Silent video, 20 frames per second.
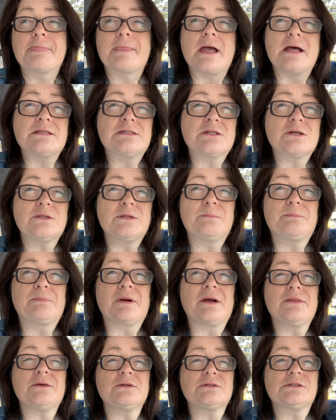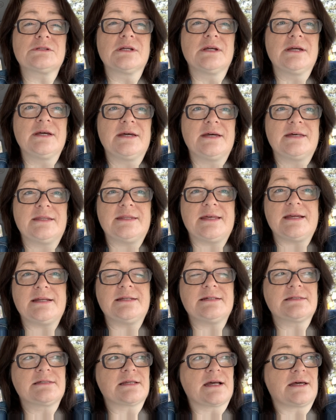And so the brothers, they
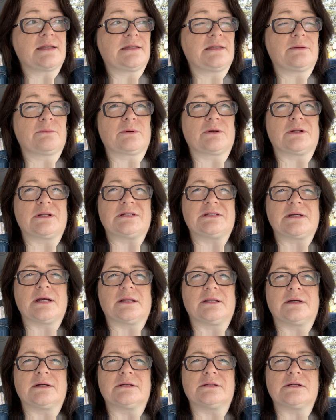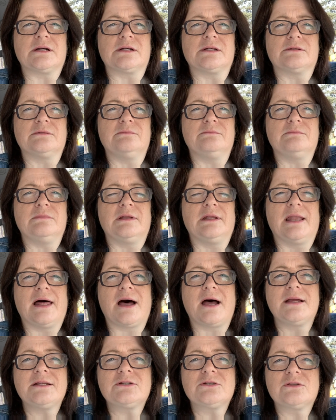decided they were going to tell a
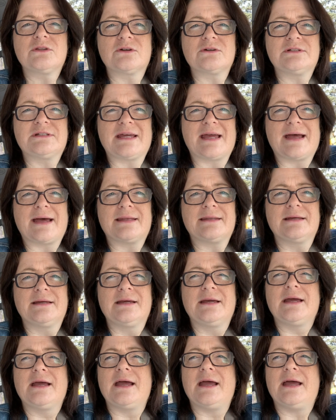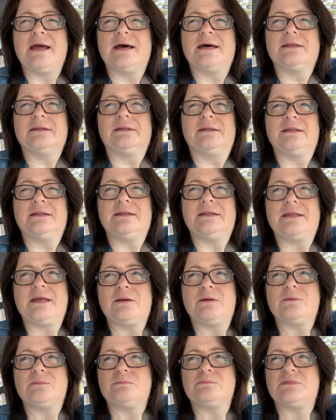lie to their dad, and
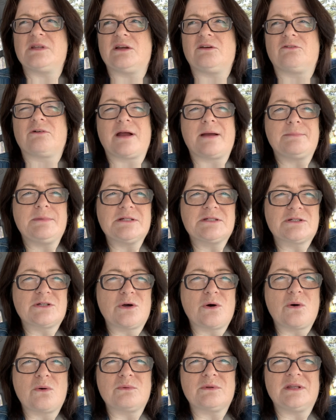they grabbed his coat